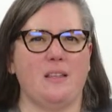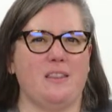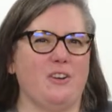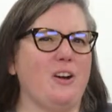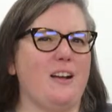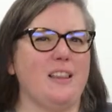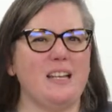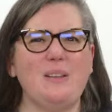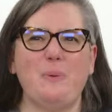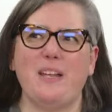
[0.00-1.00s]
they're a
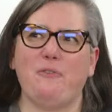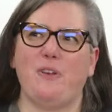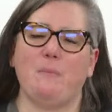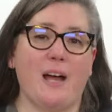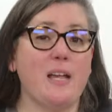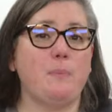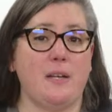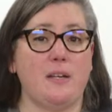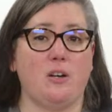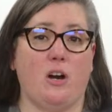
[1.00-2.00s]
little bit, in my opinion,